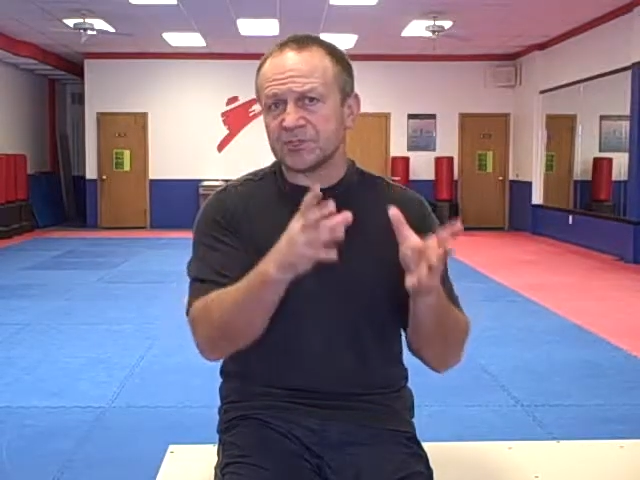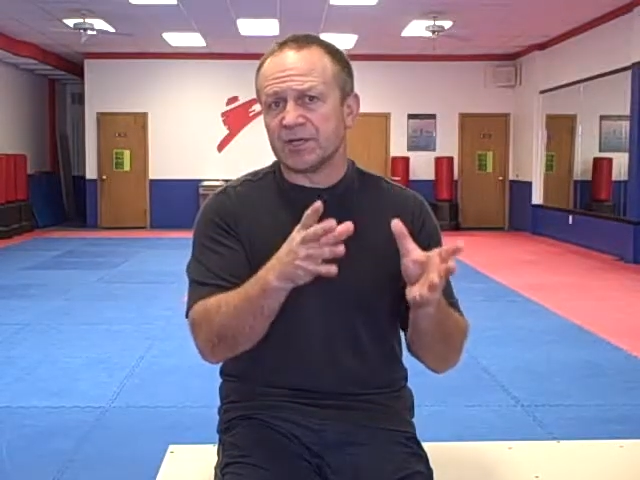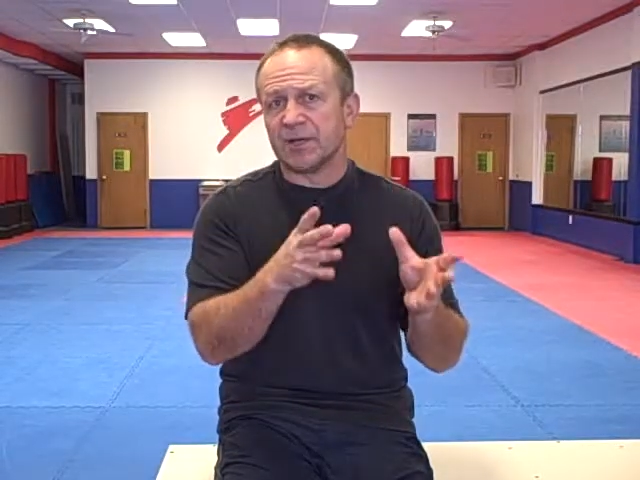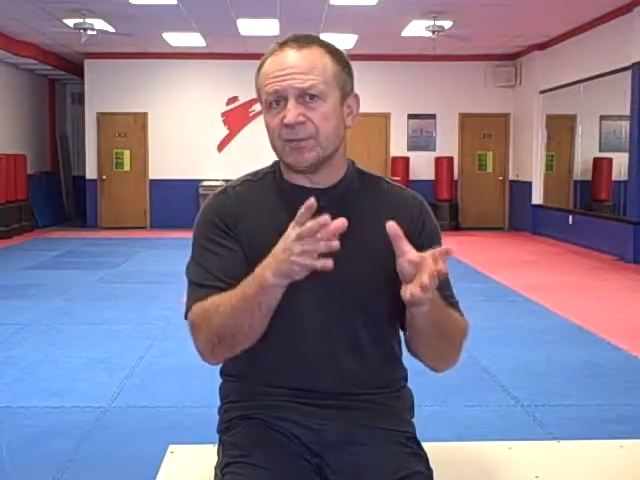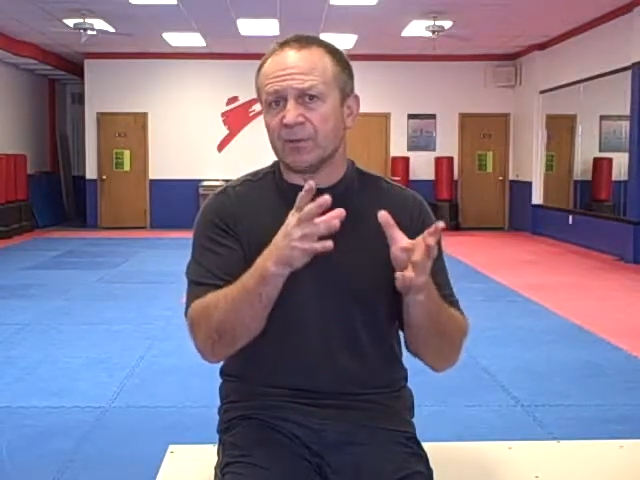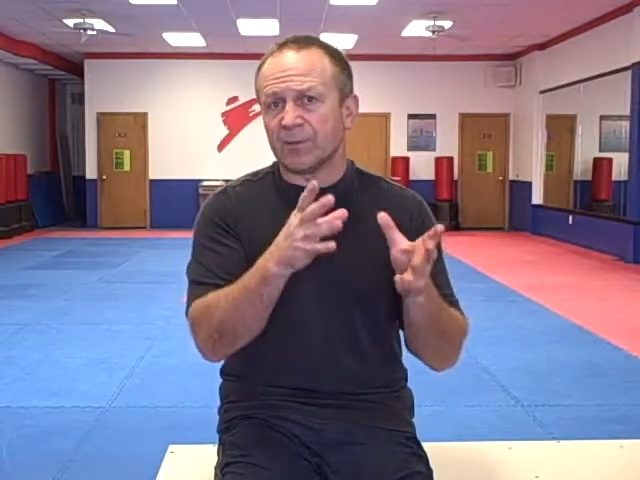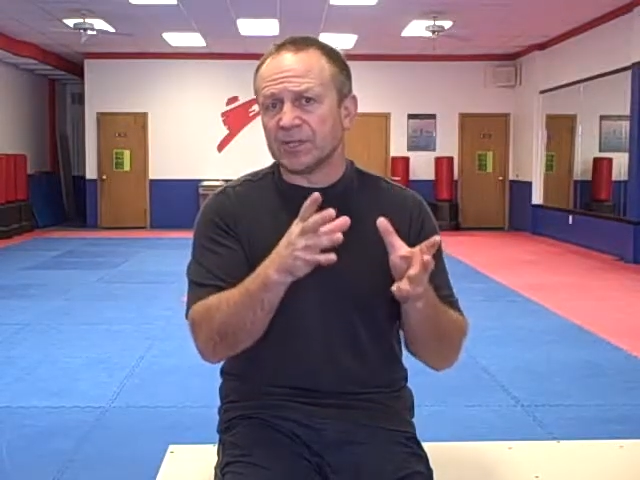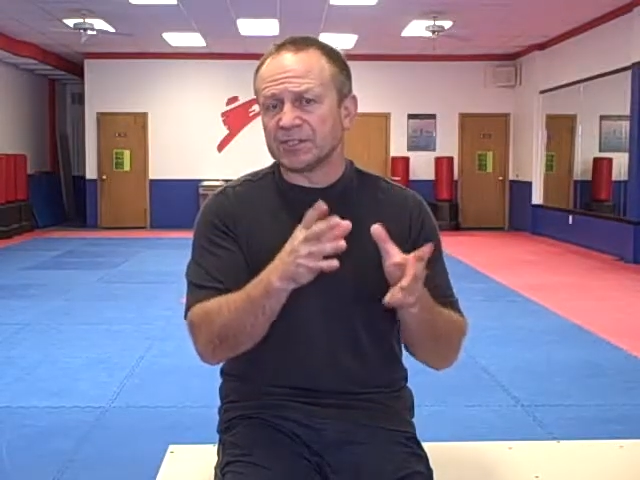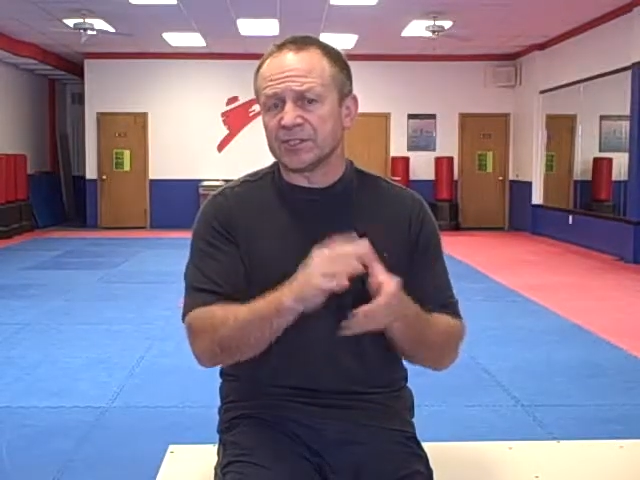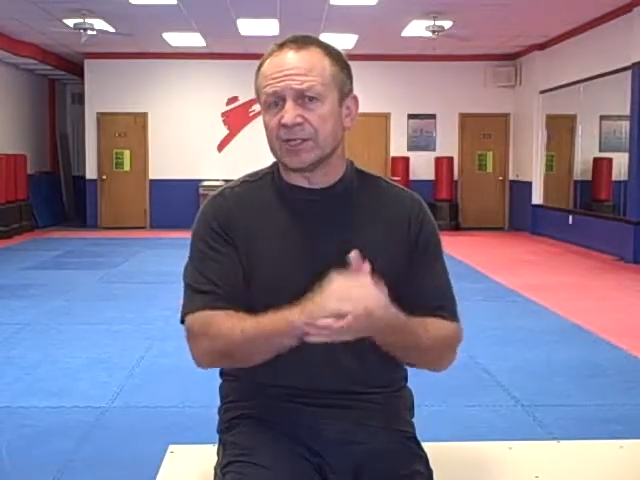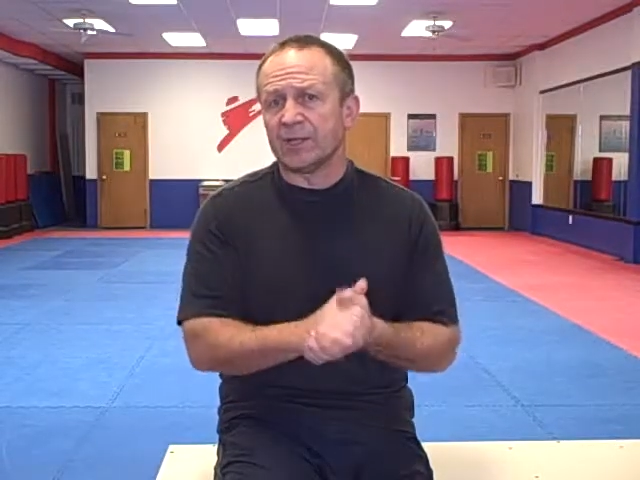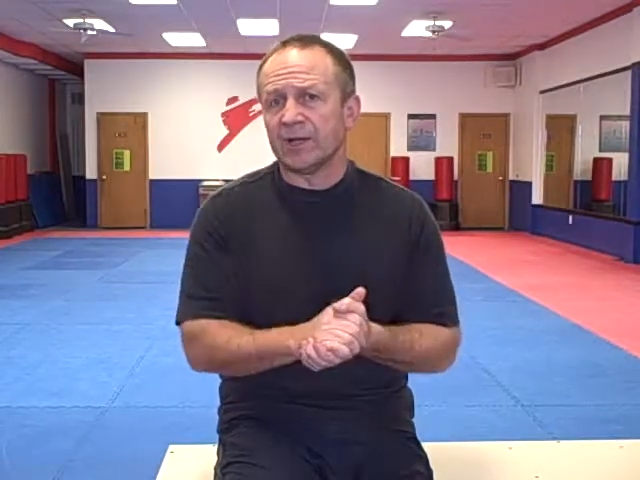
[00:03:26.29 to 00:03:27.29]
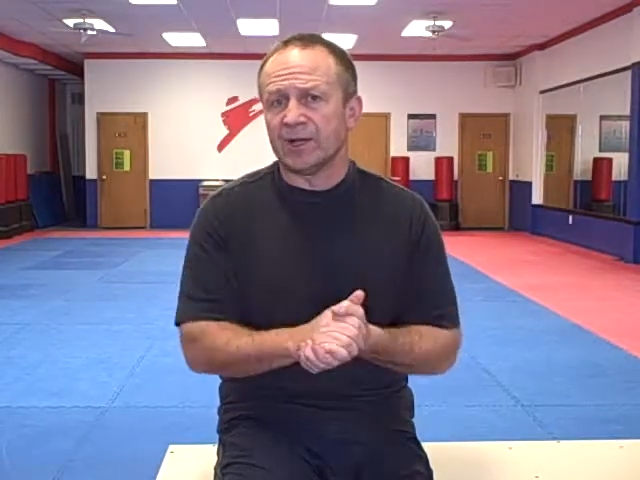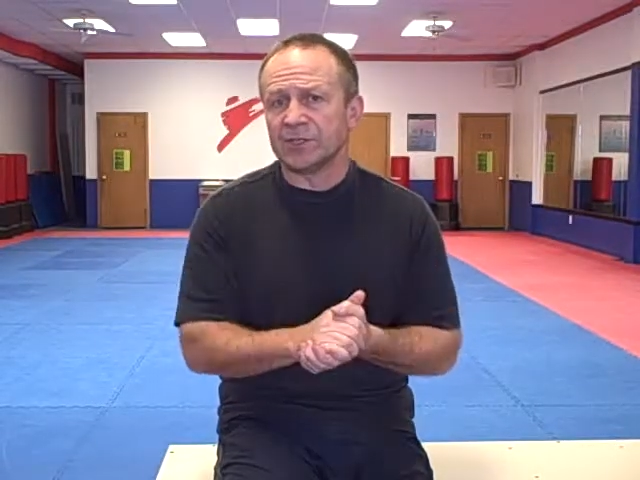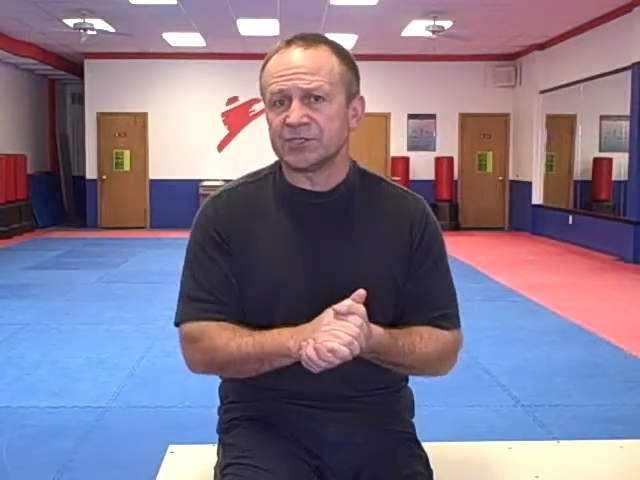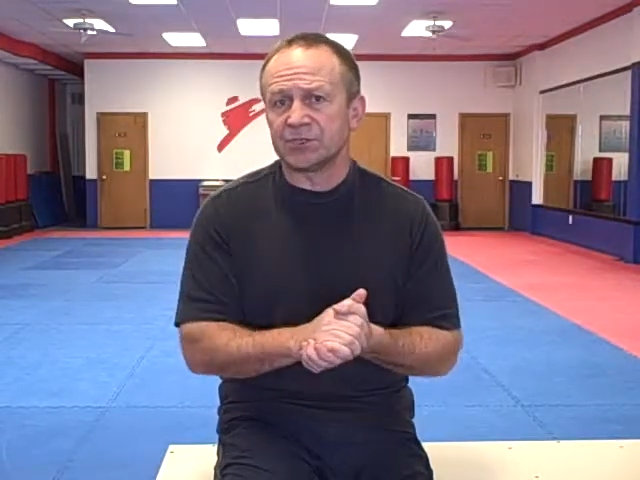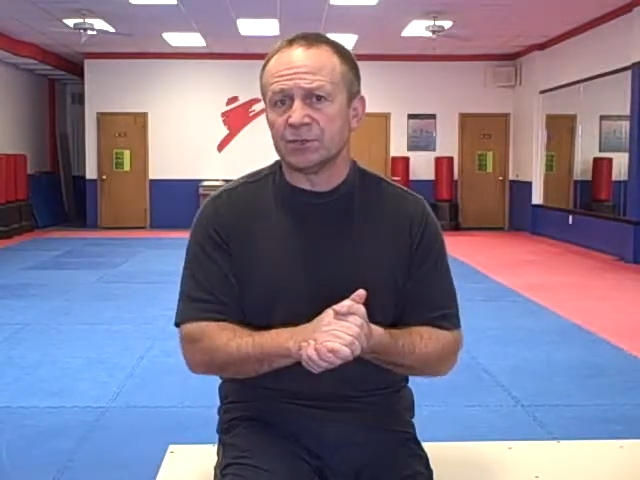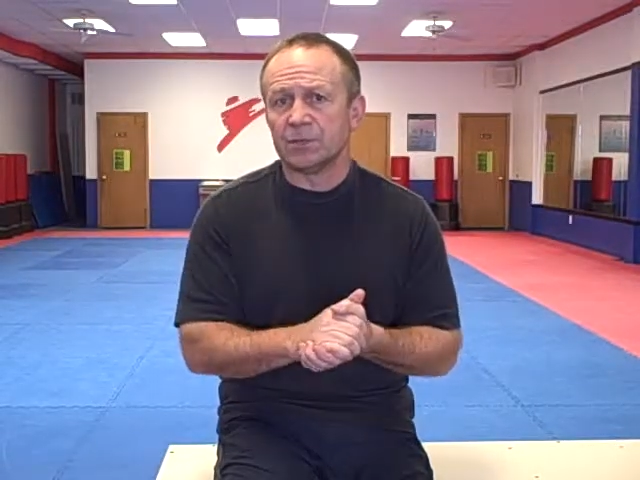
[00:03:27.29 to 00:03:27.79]
time in wrestling in high
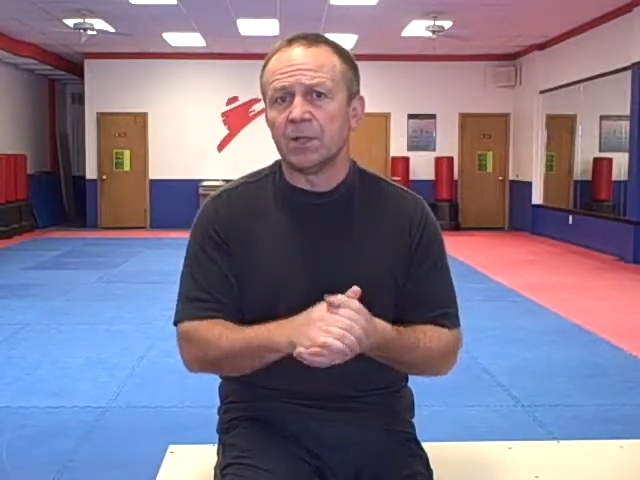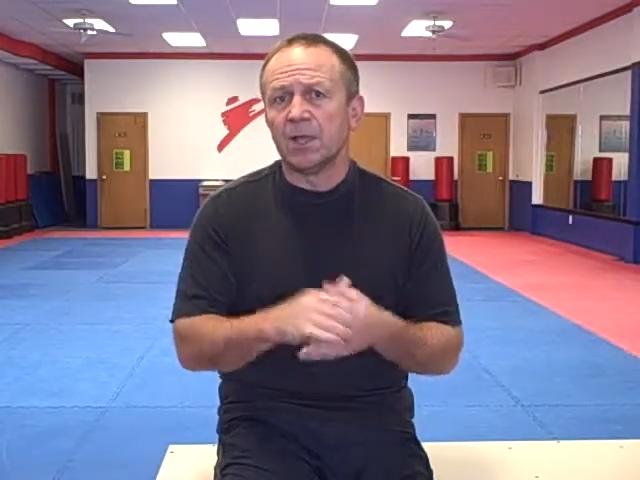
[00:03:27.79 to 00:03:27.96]
school.